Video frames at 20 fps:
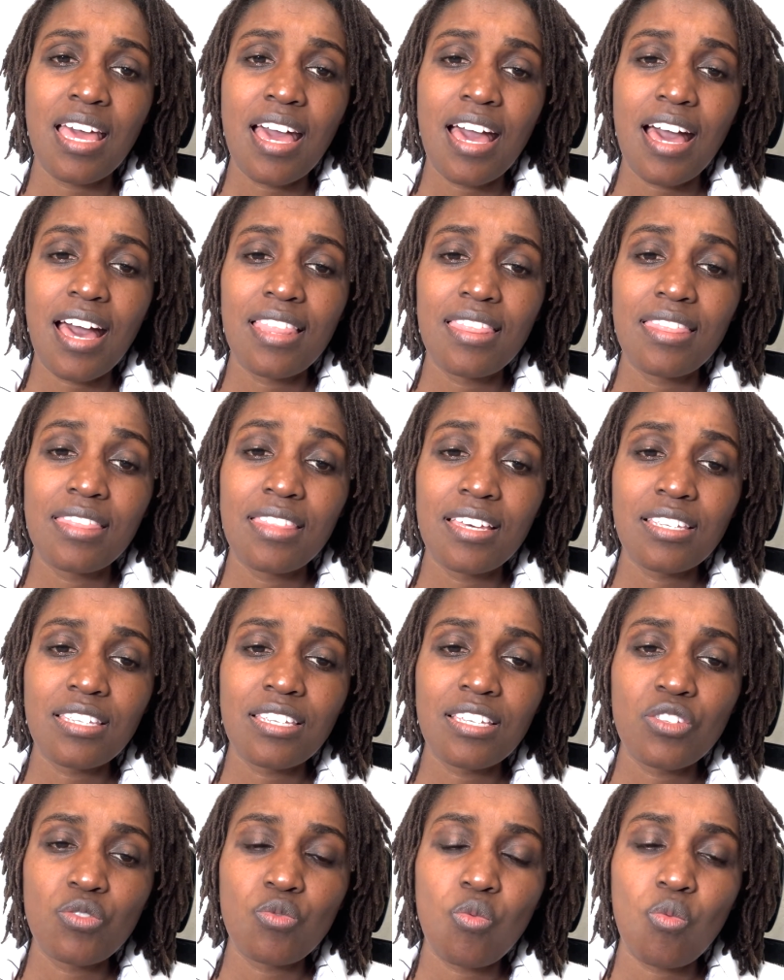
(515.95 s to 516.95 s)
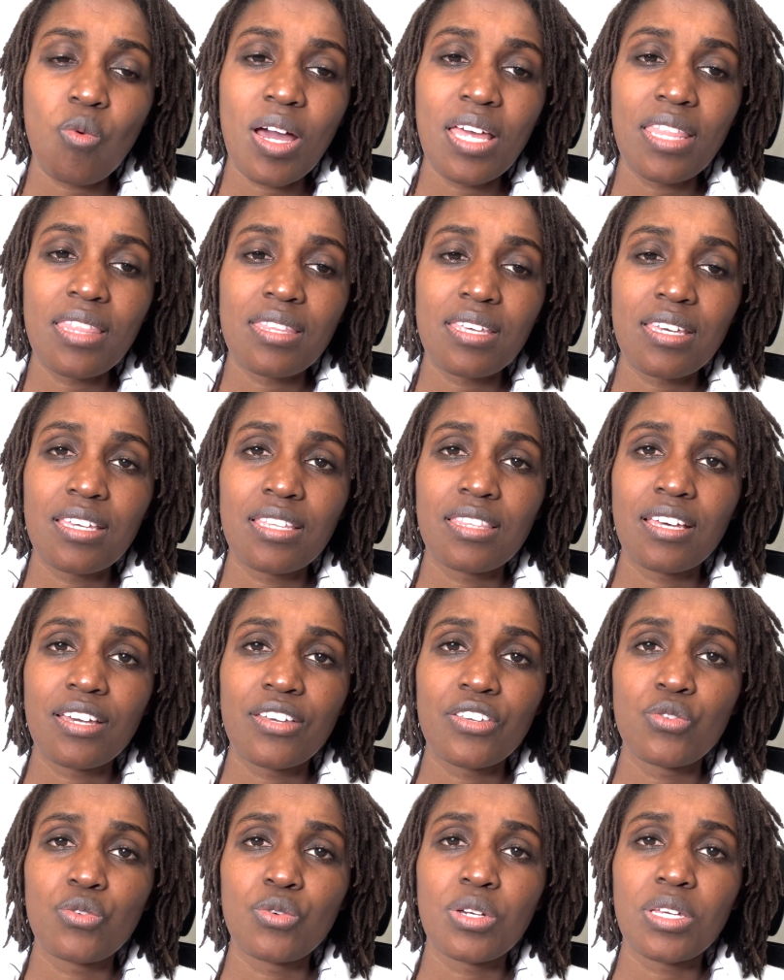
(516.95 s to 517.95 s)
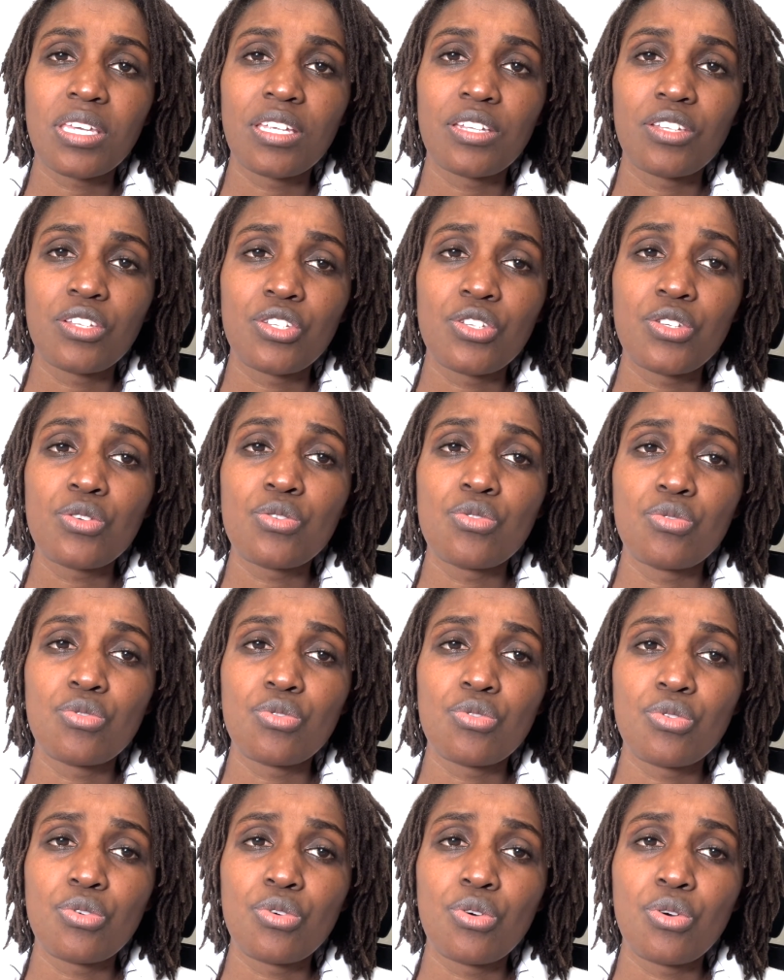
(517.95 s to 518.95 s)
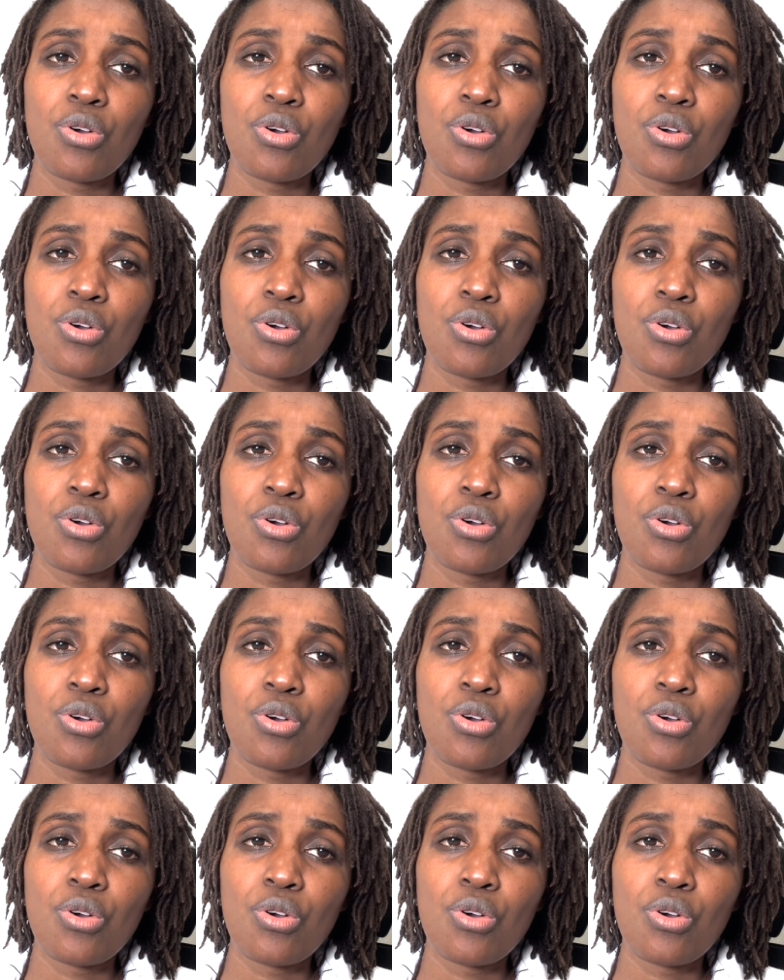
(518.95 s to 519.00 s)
And this is one thing that you can do.